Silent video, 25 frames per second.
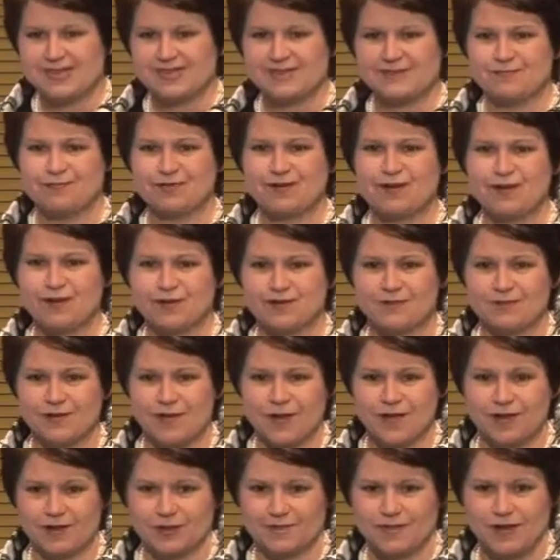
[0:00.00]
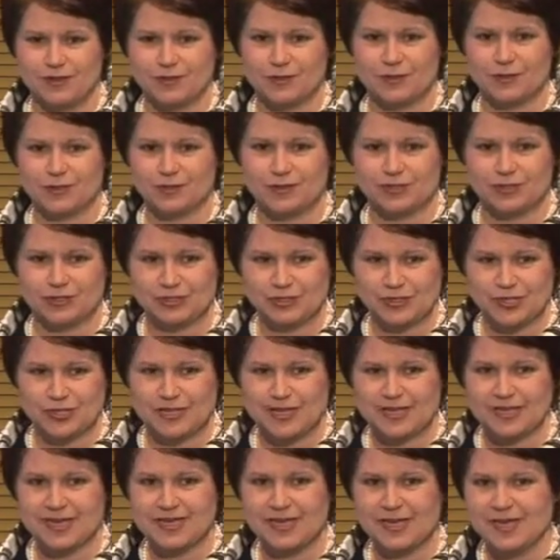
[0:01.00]
the profile of that
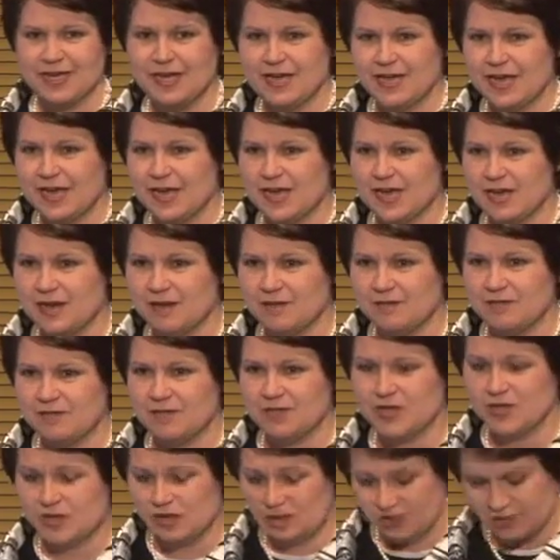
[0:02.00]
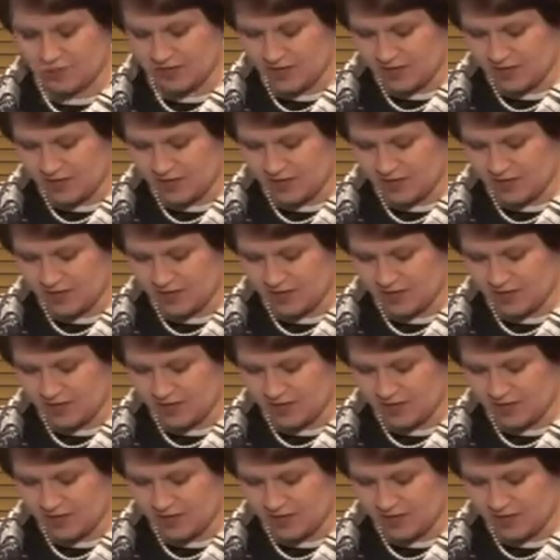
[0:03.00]
opportunity. Luke, I